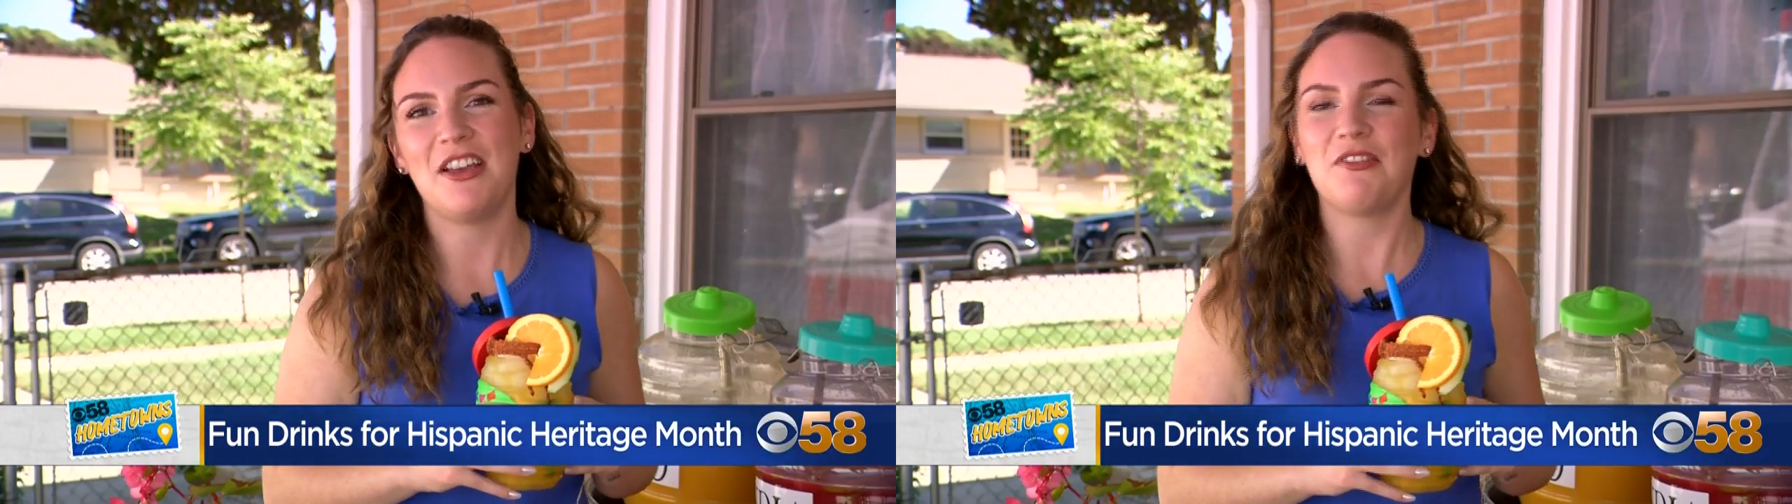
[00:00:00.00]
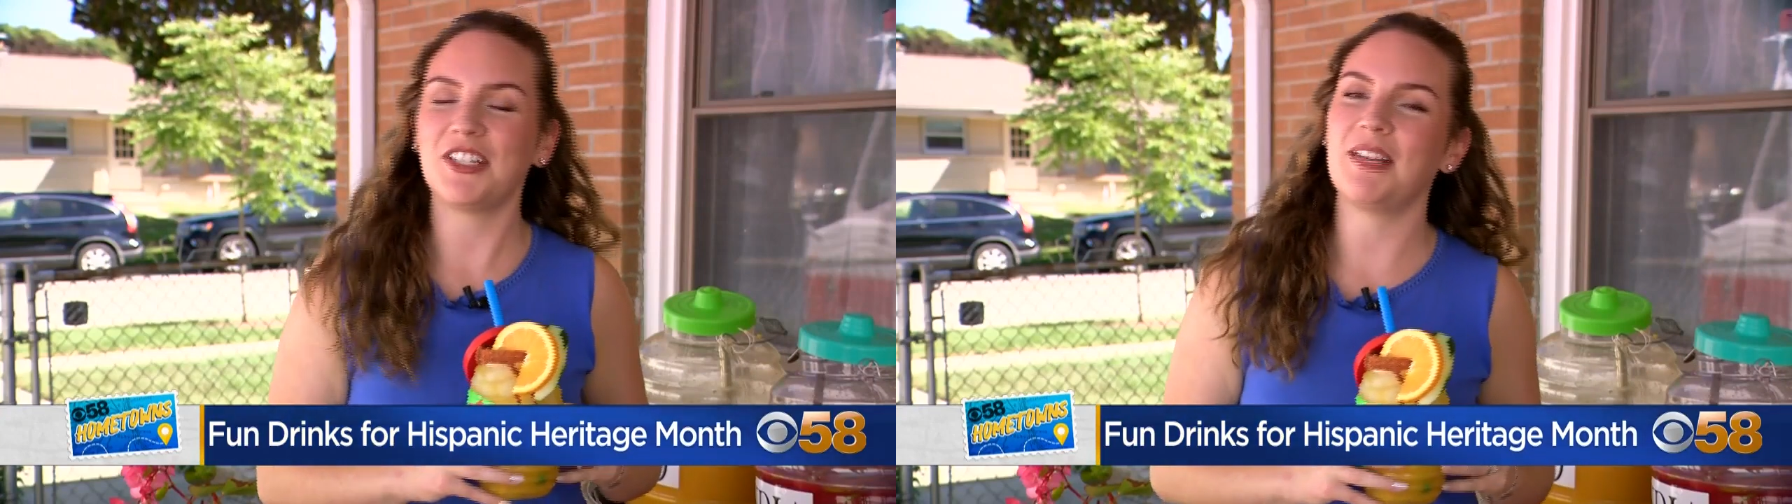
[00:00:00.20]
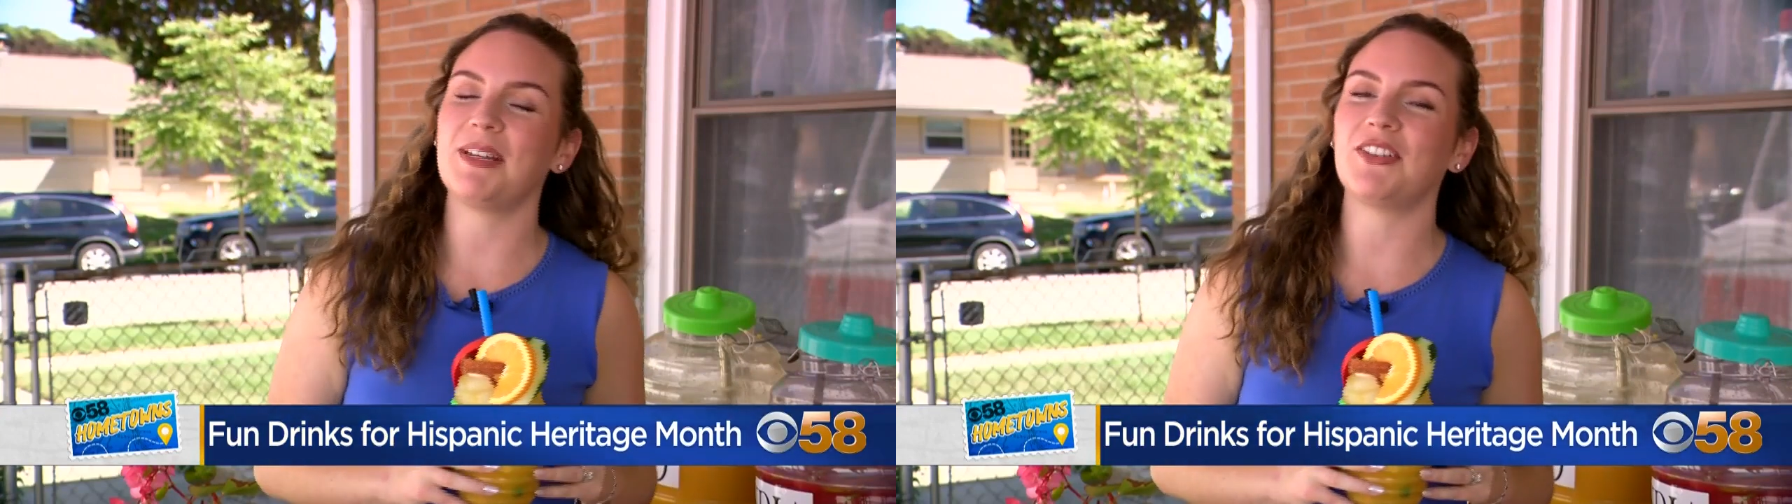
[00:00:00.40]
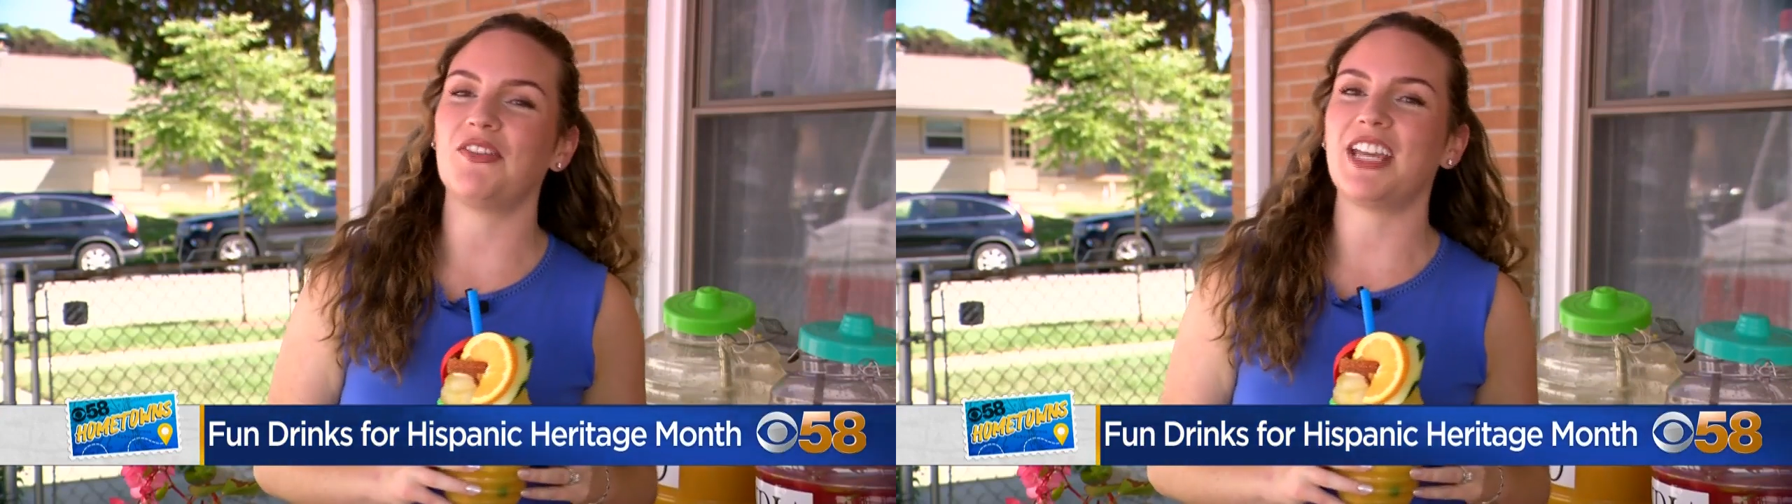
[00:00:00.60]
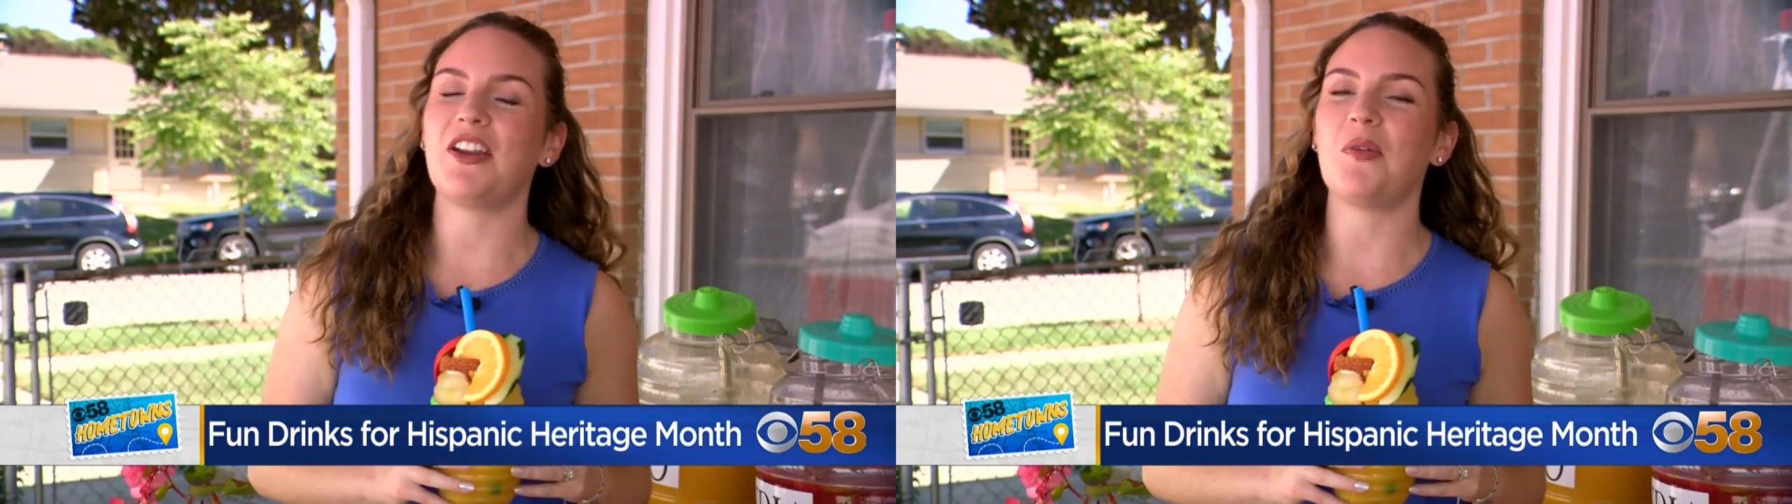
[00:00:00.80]
For CBS
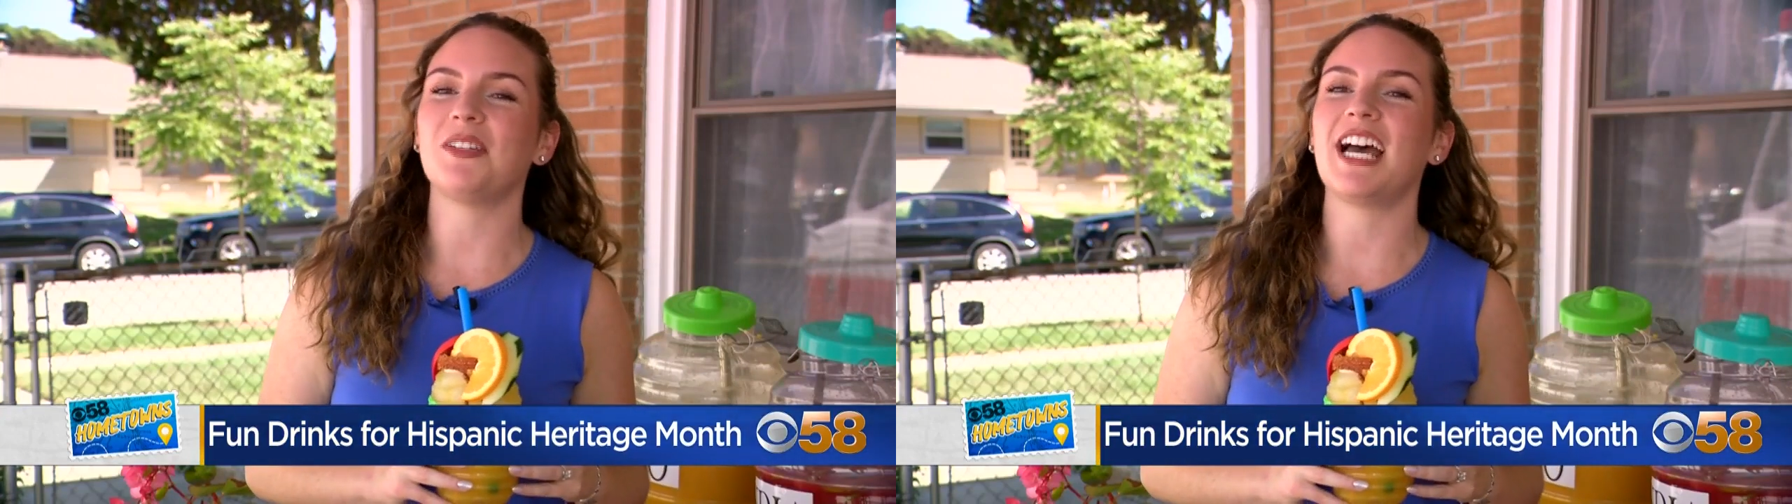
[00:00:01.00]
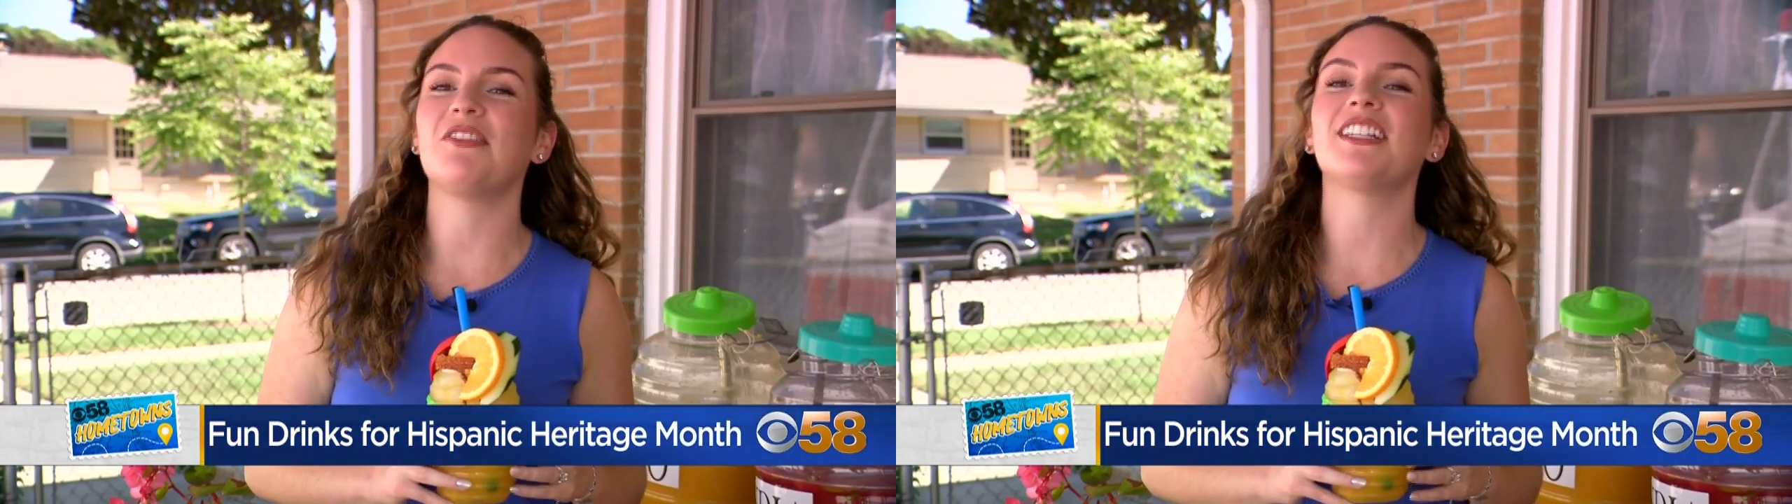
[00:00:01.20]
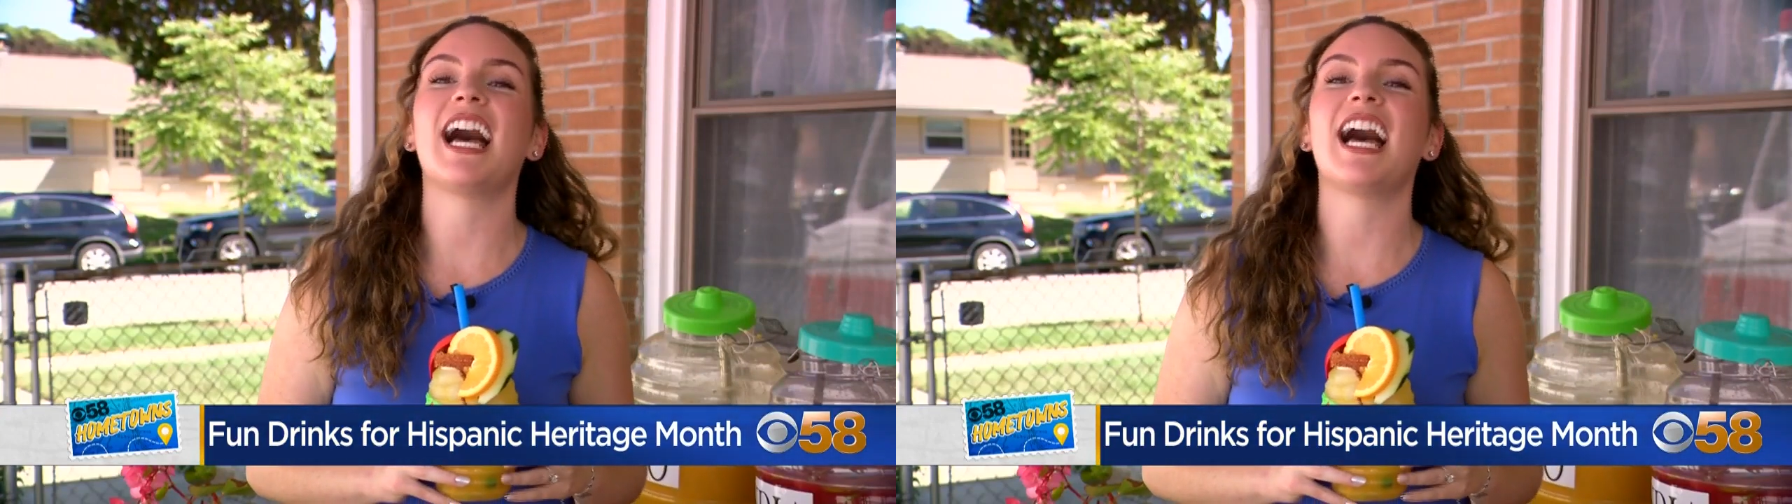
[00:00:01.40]
58 Hometowns,